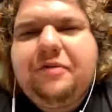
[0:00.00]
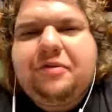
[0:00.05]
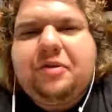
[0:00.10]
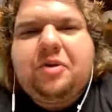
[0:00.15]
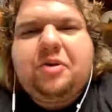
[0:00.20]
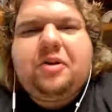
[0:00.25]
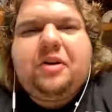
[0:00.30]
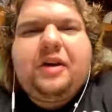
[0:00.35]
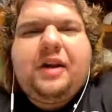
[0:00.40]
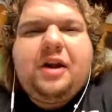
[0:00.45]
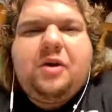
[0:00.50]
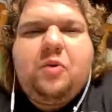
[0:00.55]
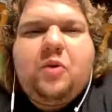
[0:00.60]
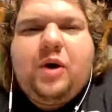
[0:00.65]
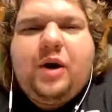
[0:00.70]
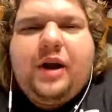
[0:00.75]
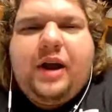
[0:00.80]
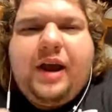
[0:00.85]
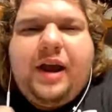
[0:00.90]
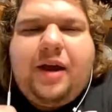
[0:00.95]
after today
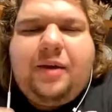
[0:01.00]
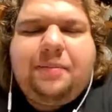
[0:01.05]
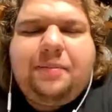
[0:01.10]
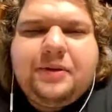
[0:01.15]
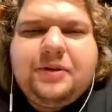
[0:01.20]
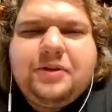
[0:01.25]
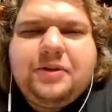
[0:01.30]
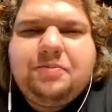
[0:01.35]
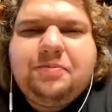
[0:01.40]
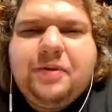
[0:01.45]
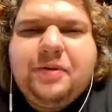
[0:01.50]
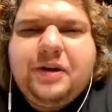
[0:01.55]
what happens.